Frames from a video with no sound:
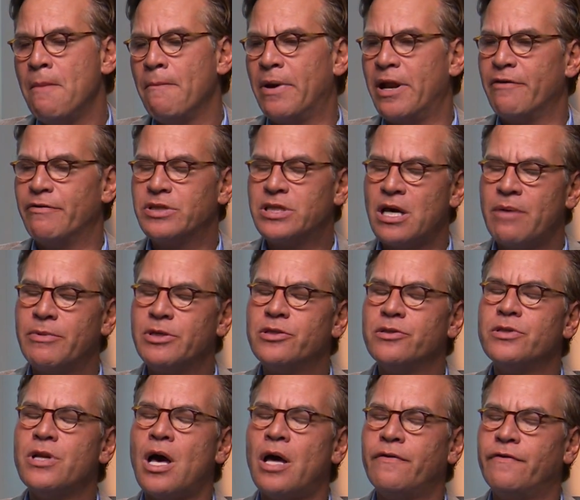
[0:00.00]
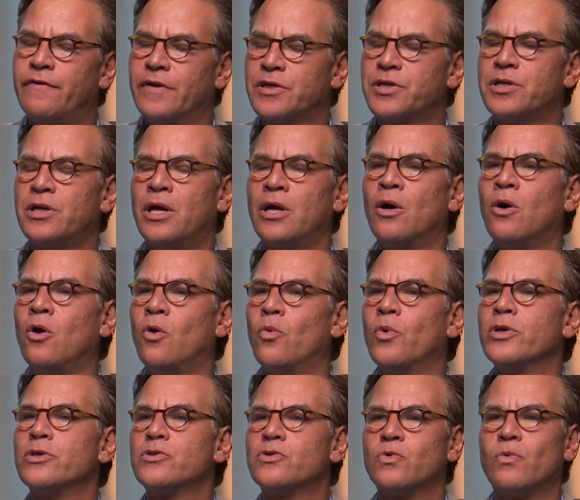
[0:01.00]
But every time I do nonfiction, I
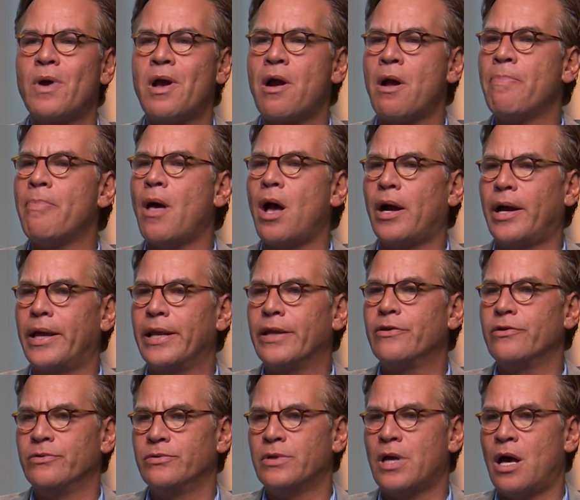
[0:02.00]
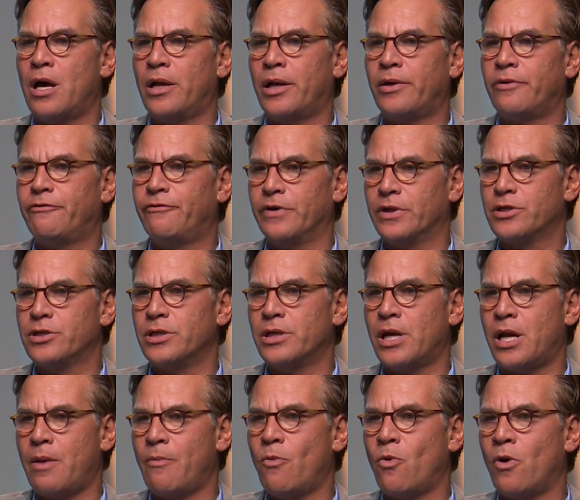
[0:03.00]
always swear I'm not going to do nonfiction
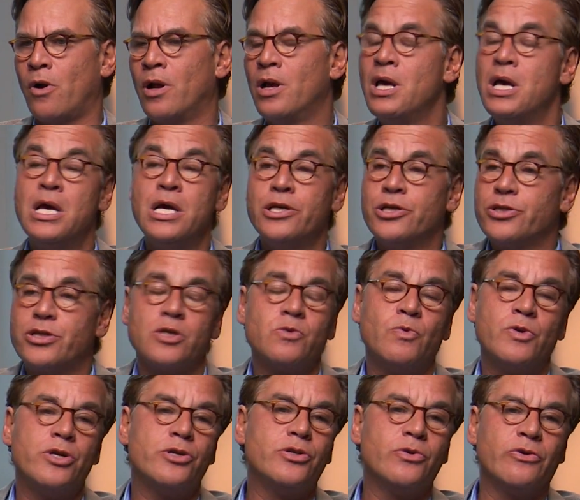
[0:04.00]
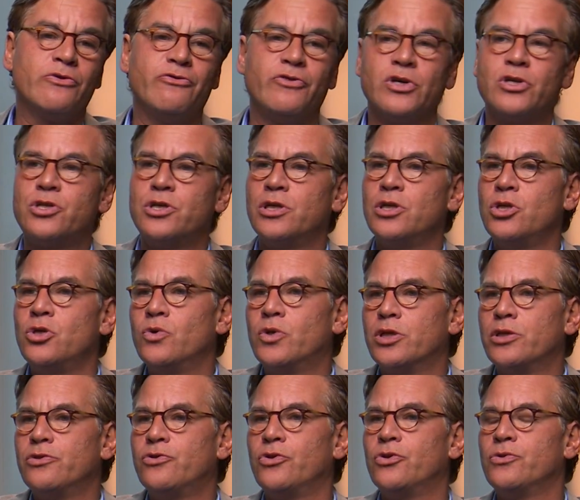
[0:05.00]
anymore. Just because when you're doing fiction, you
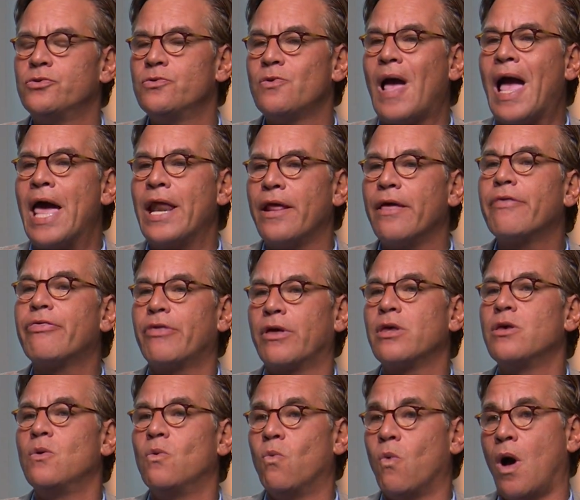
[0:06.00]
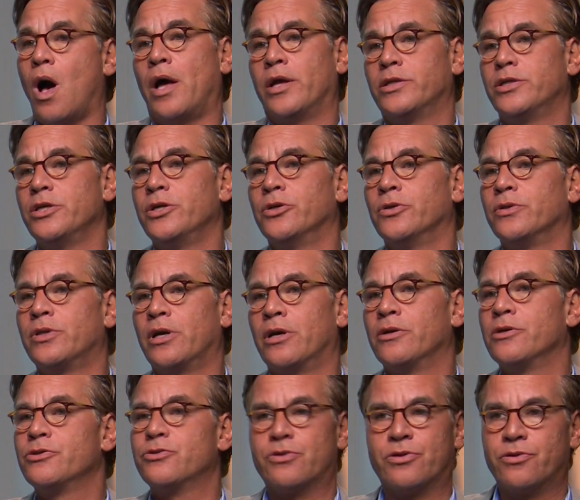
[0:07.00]
can do anything you want.
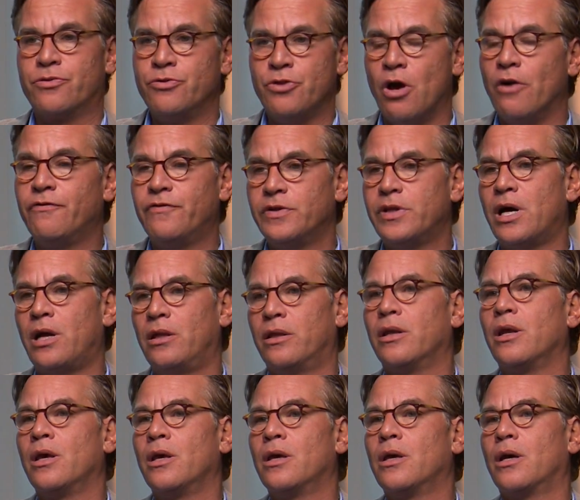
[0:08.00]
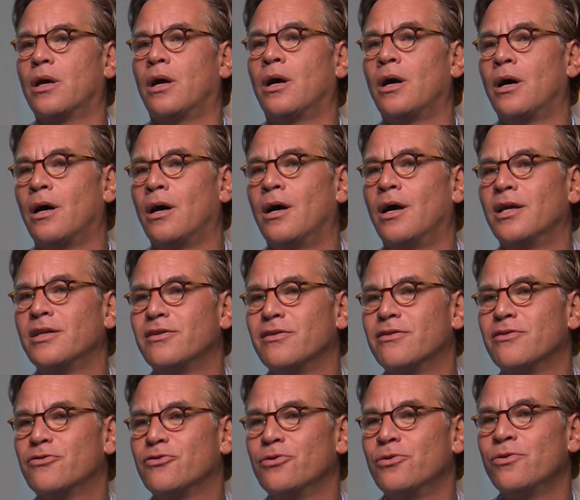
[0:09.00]
There's no fidelity to
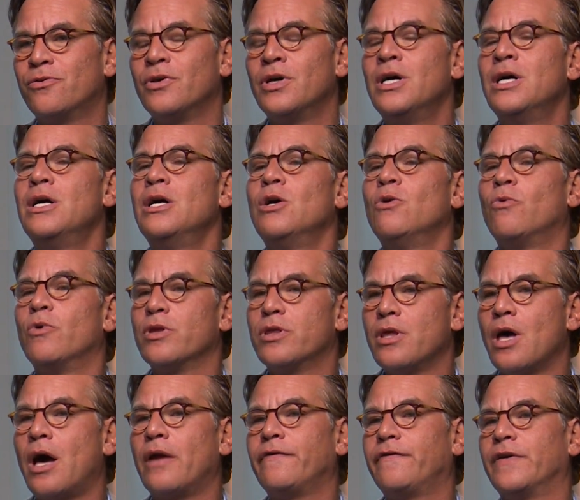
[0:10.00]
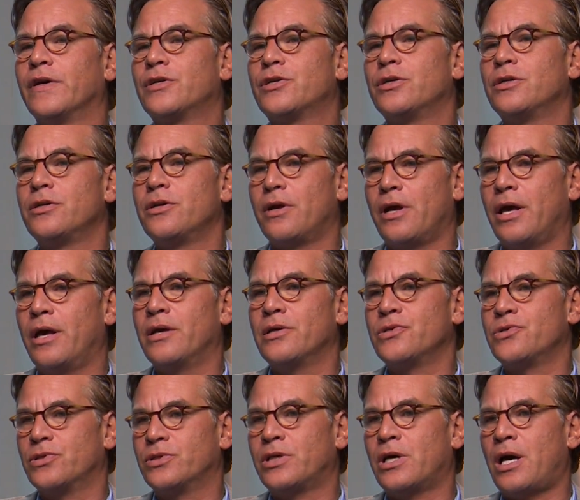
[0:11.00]
the truth. With nonfiction, your
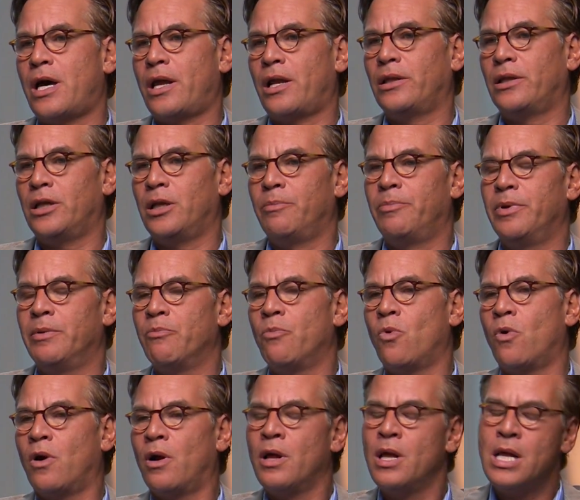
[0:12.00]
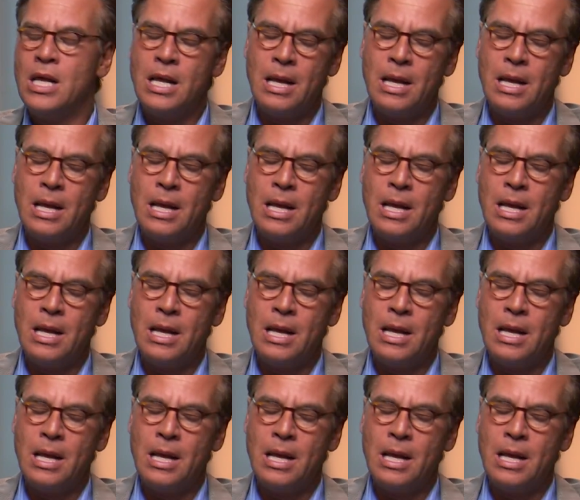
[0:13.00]
hands are tied a little bit more.